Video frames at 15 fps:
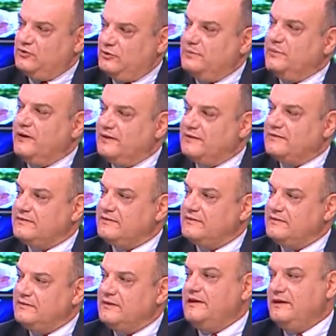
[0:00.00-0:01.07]
to the past,
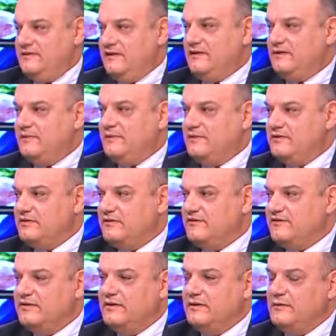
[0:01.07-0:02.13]
is expensive,
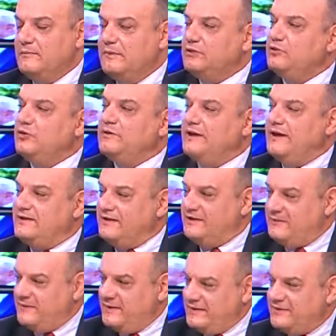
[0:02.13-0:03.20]
but not as
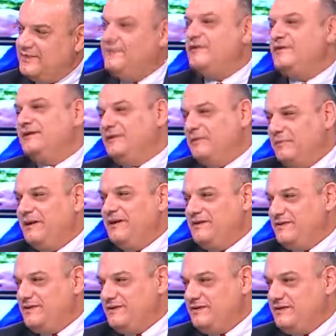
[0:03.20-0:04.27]
expensive as other
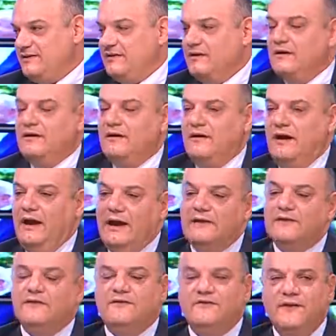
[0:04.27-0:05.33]
places.
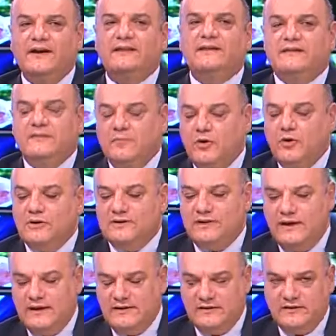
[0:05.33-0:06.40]
And the fact that Malta
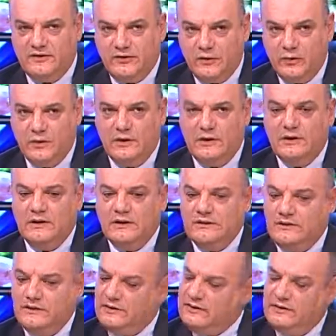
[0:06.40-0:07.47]
has the
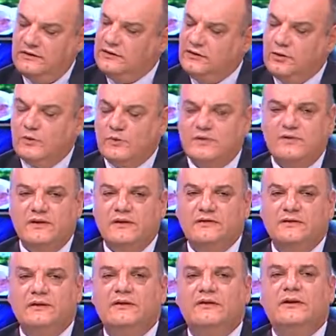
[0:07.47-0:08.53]
rules and
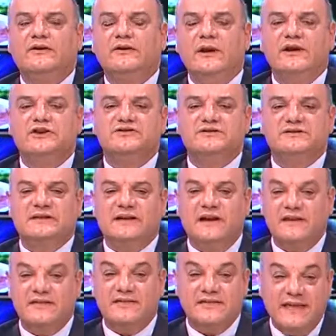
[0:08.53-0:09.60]
the regulations that
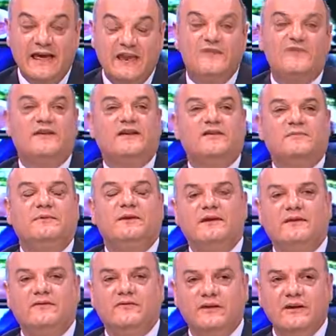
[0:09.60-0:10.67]
are
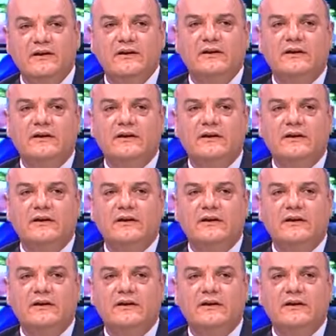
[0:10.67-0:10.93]
self-explanatory,